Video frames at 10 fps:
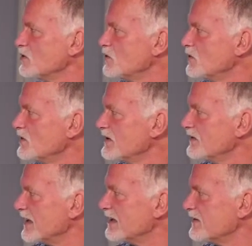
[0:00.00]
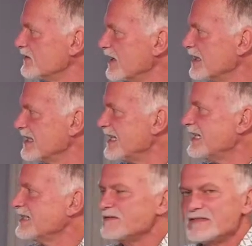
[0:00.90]
Koen van
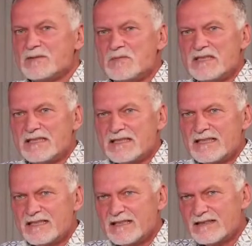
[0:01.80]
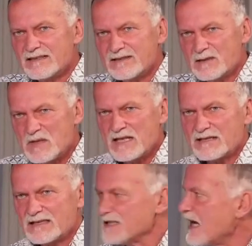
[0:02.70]
Vlaanderen will be speaker
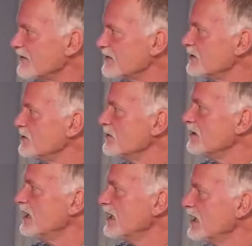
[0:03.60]
this afternoon.